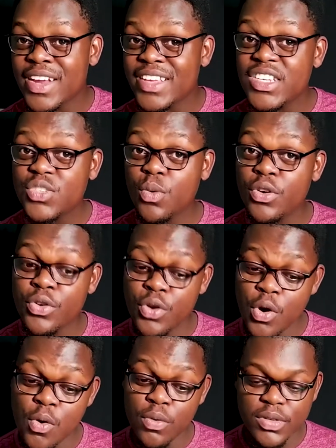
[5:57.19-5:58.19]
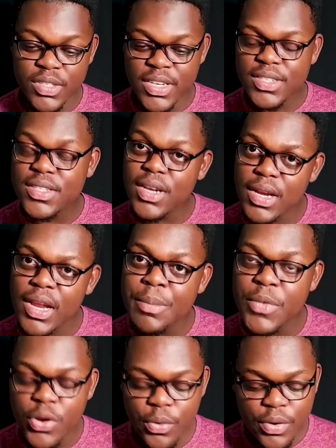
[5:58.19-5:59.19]
I just want to know. Just let
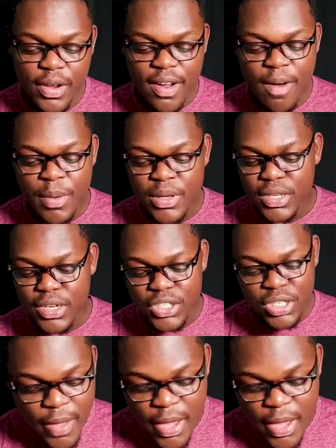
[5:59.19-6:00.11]
me know in the comment section.